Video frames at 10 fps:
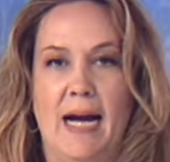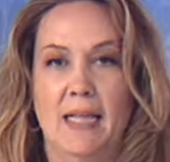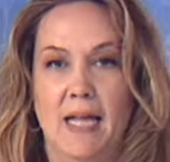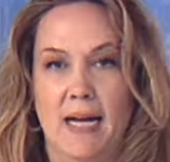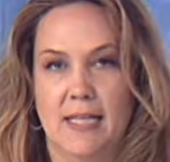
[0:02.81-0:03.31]

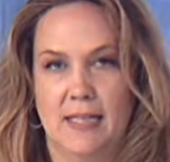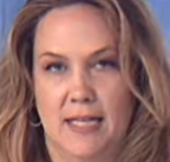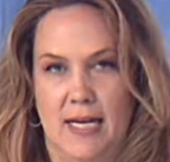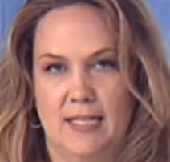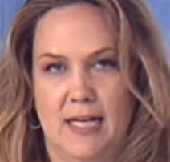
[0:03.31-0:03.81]

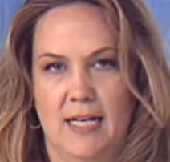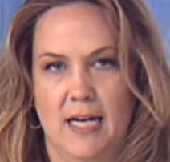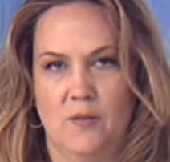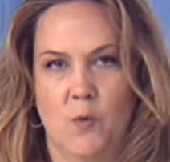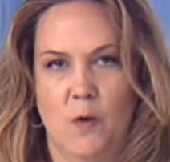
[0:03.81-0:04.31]
highlighting the need to
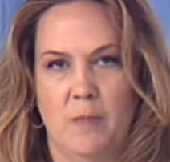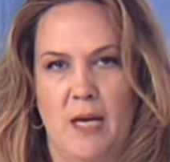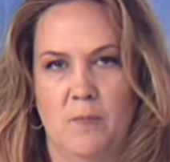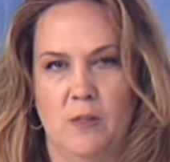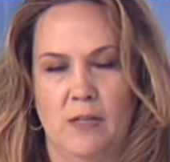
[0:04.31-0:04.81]
connect more
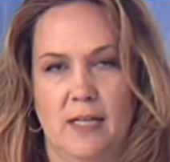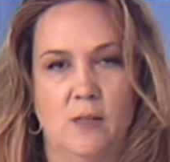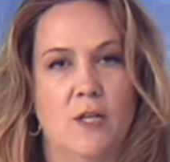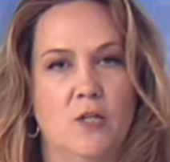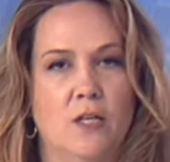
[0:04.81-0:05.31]
people,
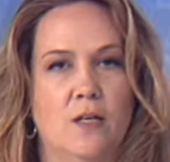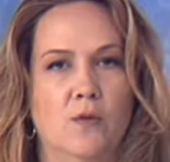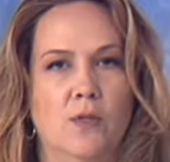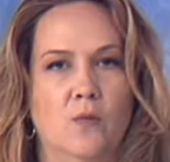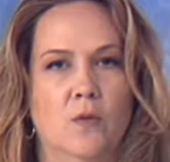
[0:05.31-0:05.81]
especially
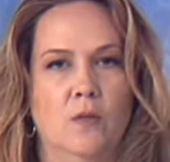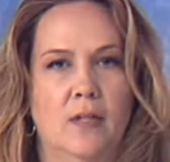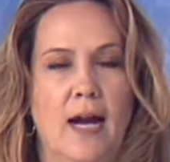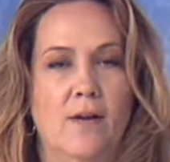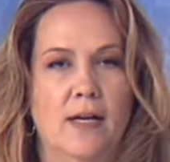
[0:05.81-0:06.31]
those in
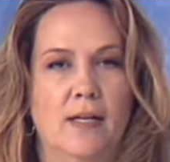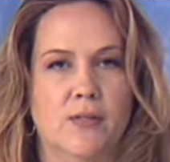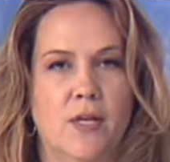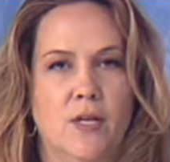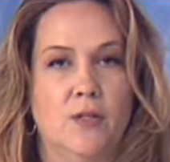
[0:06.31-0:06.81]
rural
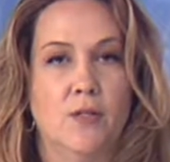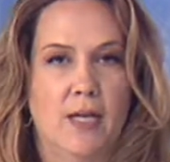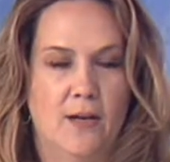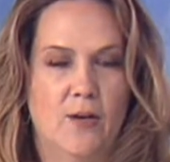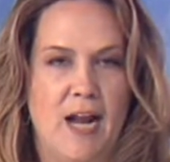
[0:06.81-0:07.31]
areas,
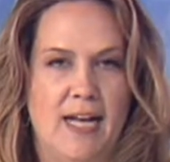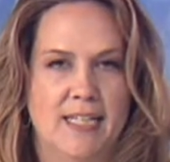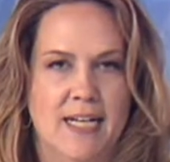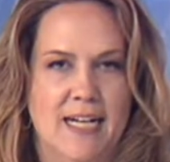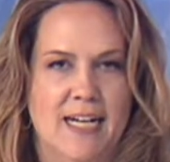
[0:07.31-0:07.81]
to the
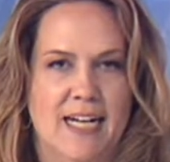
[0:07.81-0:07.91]
internet.